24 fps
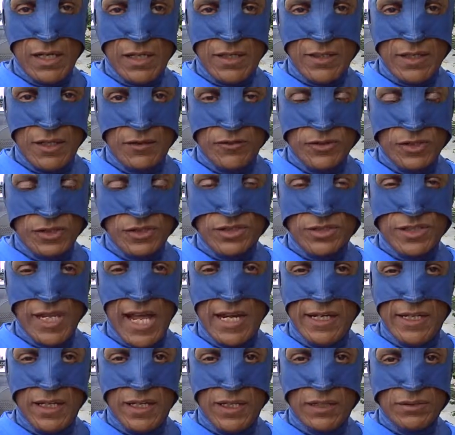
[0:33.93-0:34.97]
they were just
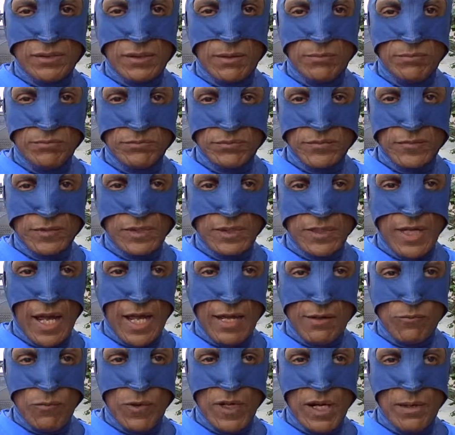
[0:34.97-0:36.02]
standing there. Some
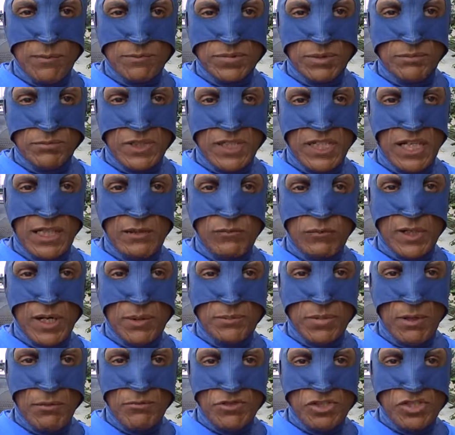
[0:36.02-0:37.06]
kid went up to
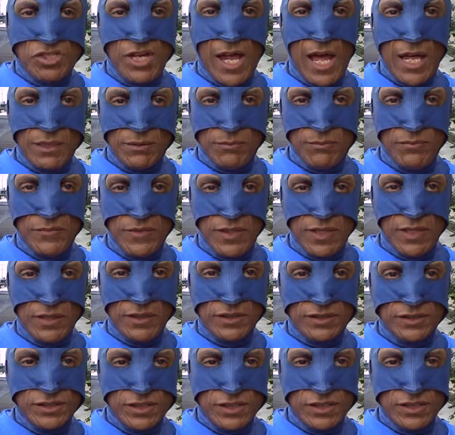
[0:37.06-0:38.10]
them and shot them.
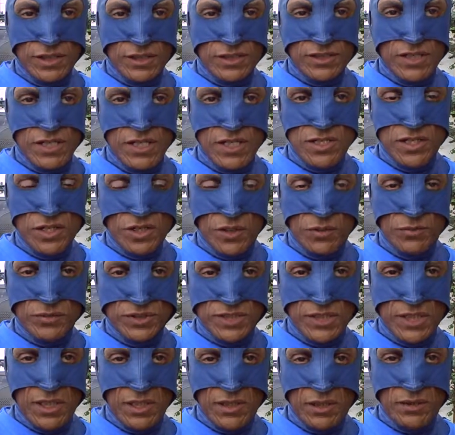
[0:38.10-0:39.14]
The 16-year-old
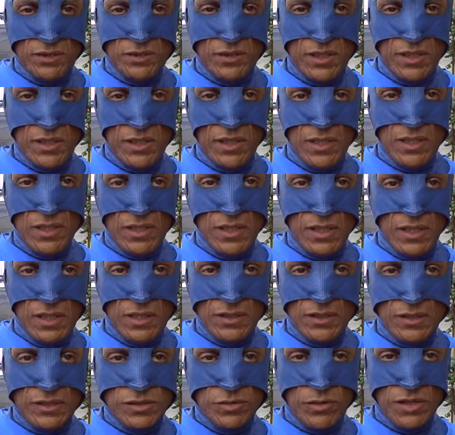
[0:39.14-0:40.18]
was killed.
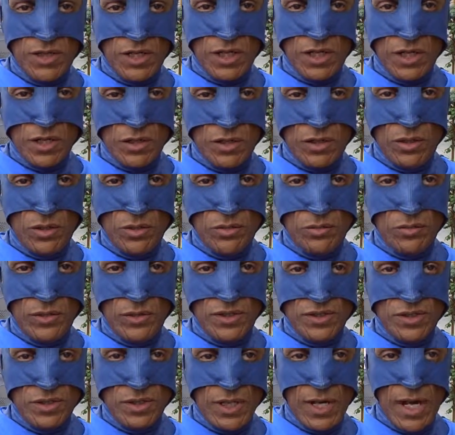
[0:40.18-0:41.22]
The 20-year-old
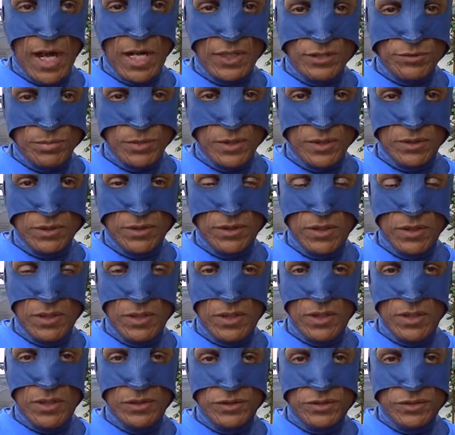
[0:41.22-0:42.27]
went to the hospital.
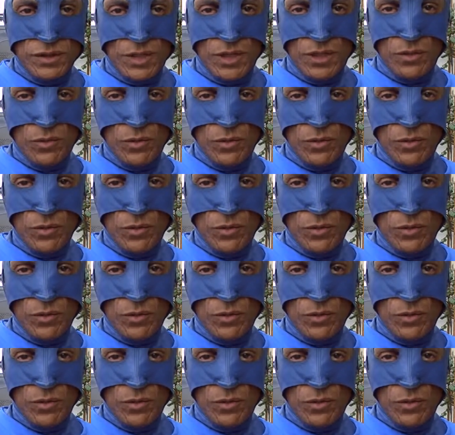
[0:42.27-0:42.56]
So,